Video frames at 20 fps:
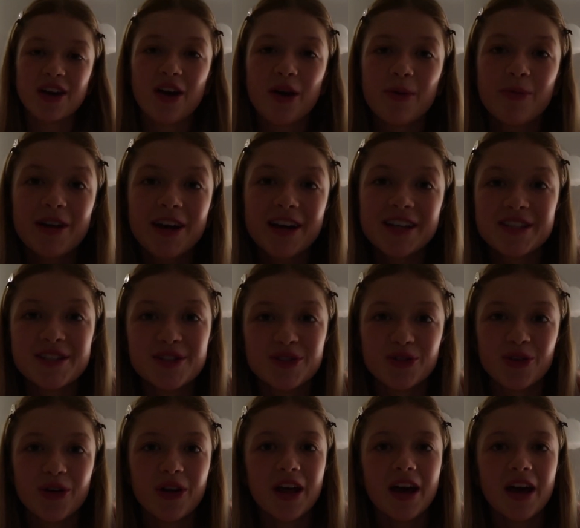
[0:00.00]
I hope you guys
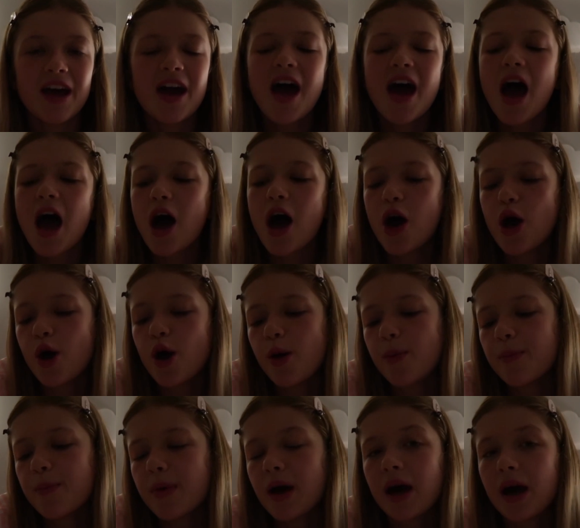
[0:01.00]
enjoyed it.
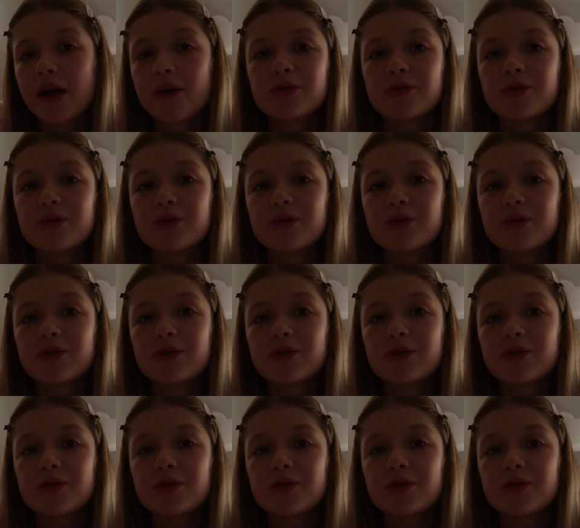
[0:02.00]
It